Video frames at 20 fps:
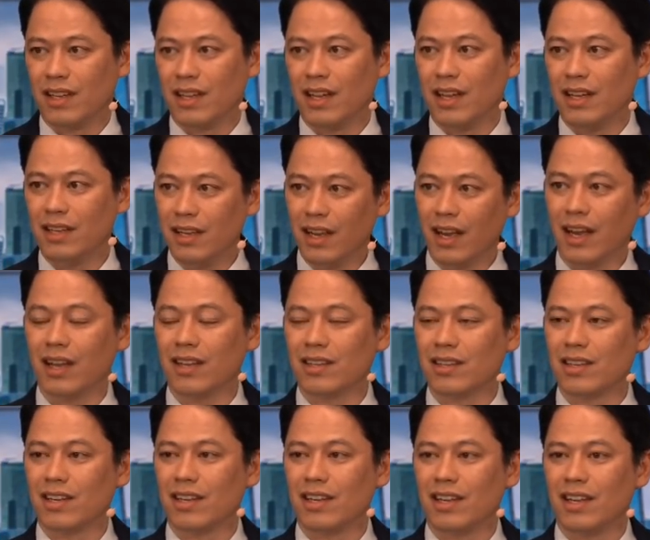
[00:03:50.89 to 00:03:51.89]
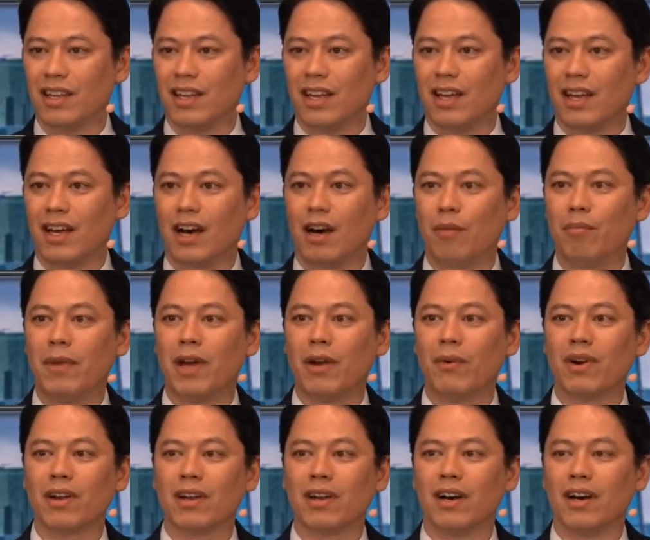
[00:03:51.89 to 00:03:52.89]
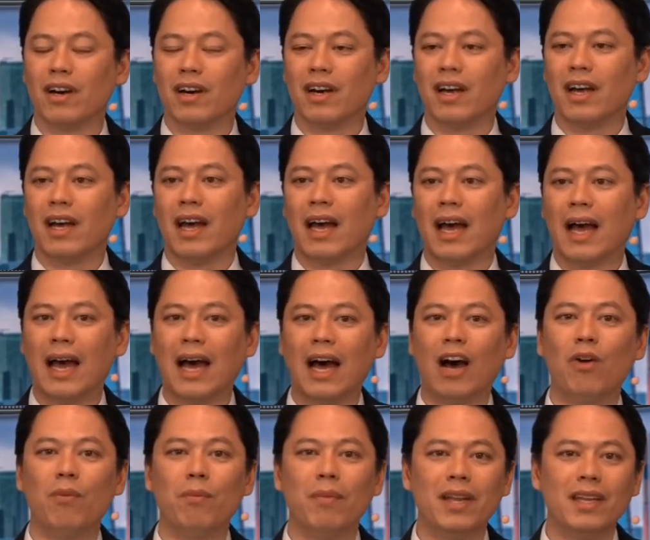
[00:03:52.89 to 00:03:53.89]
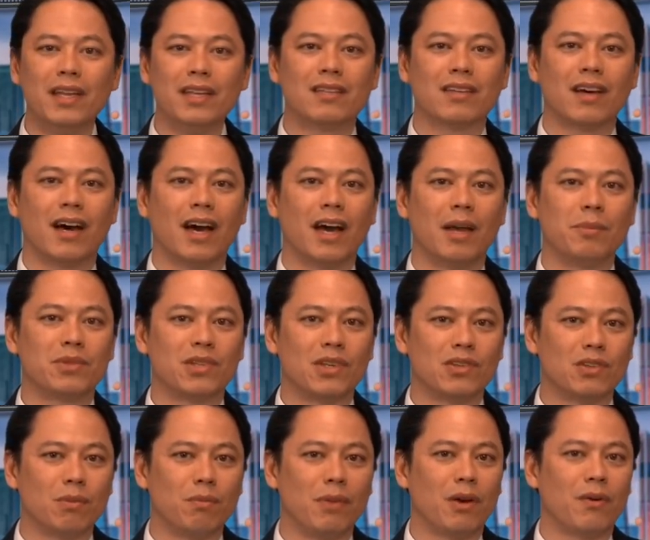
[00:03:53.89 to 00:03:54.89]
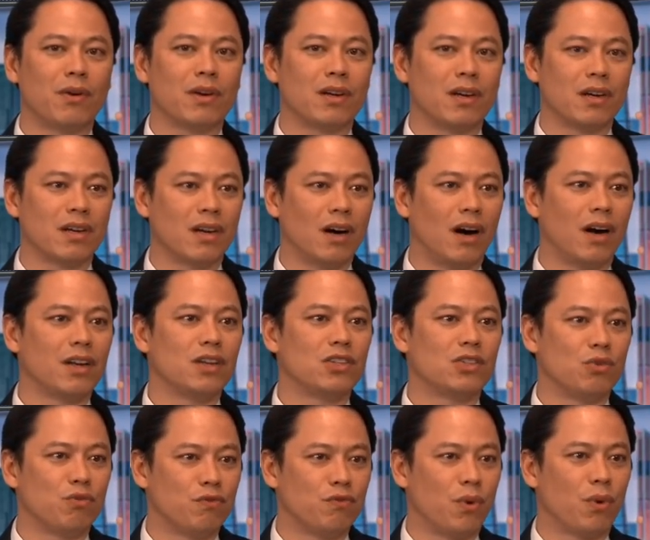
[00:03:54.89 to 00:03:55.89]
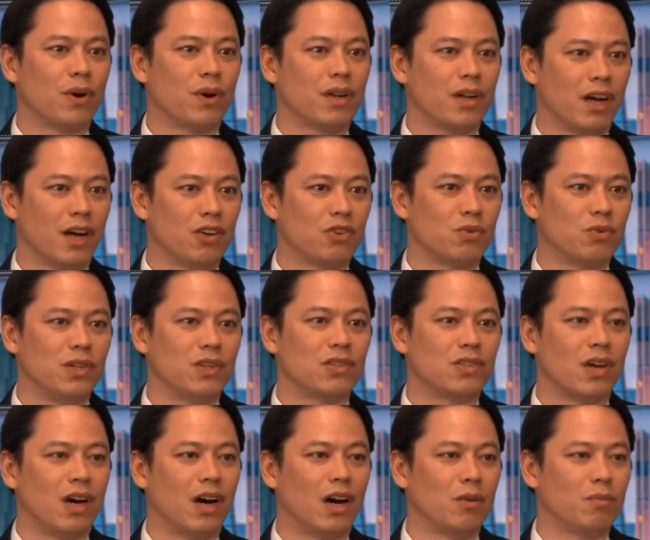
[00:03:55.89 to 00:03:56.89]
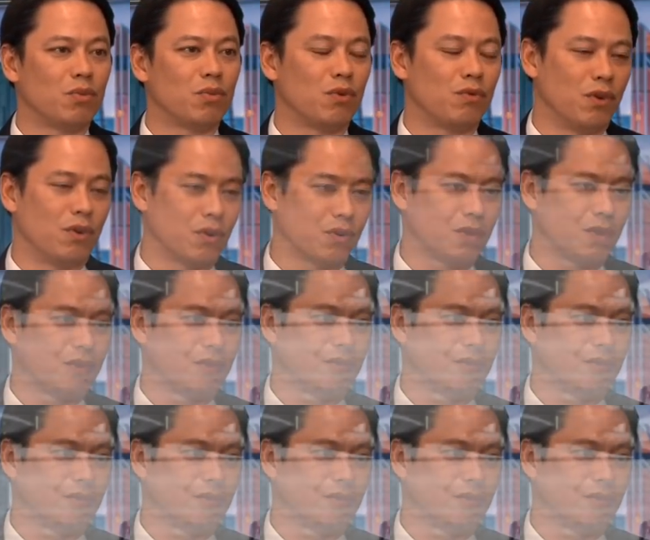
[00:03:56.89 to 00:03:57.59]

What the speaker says: And yet, America, how many times has America gone into foreign countries unprovoked?